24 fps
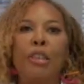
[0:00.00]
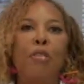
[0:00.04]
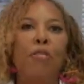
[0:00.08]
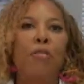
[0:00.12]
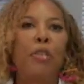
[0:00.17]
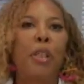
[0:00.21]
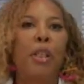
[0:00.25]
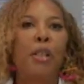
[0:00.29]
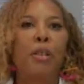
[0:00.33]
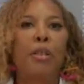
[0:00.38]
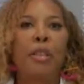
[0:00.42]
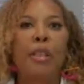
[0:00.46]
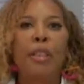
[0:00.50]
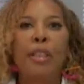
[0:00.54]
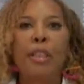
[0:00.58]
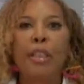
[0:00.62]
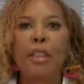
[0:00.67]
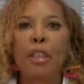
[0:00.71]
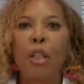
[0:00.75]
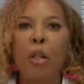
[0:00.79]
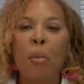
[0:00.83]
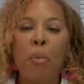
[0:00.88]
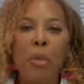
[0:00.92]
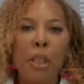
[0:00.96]
felt
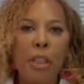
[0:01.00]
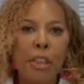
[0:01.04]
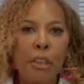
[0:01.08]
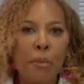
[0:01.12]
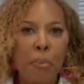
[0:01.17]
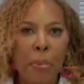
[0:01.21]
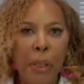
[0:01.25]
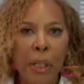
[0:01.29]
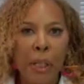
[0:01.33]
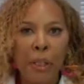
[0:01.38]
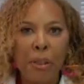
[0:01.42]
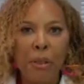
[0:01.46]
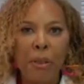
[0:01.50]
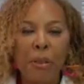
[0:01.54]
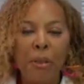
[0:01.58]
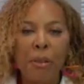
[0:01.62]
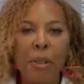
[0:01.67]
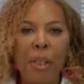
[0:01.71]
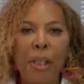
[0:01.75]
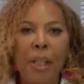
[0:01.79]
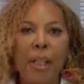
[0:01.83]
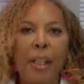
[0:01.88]
so much better.